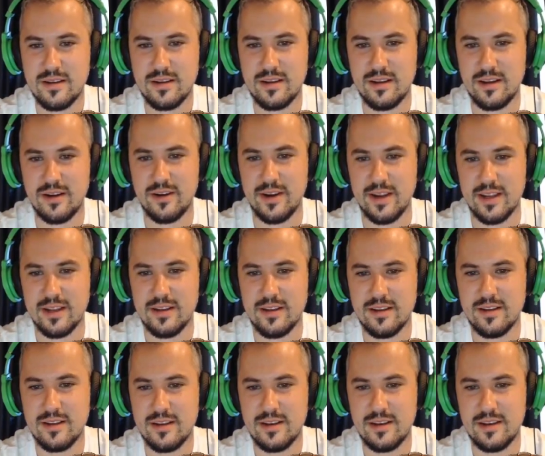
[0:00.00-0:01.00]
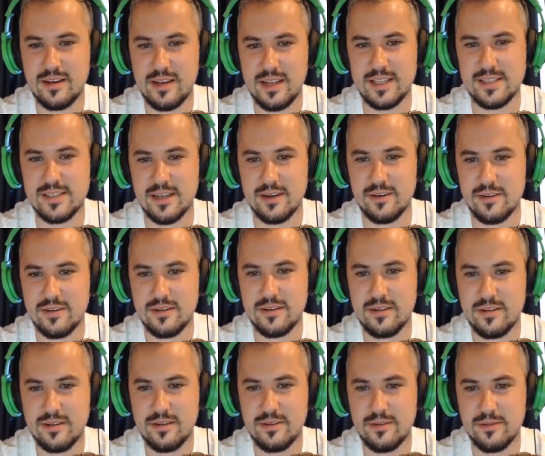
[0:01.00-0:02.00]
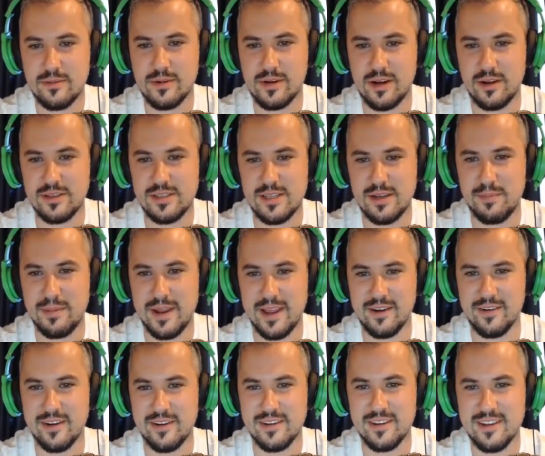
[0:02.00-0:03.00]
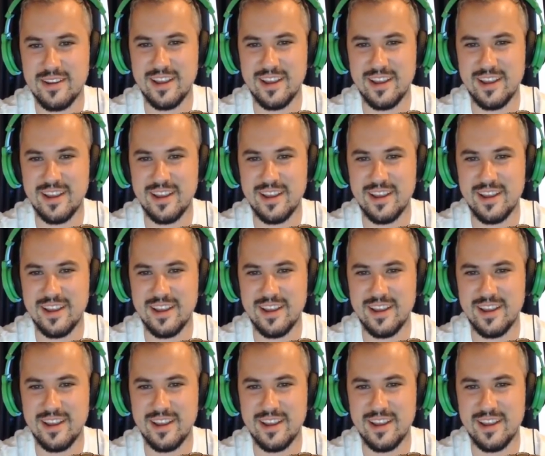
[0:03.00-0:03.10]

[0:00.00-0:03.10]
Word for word: Alright, let's go. We're going to the playground.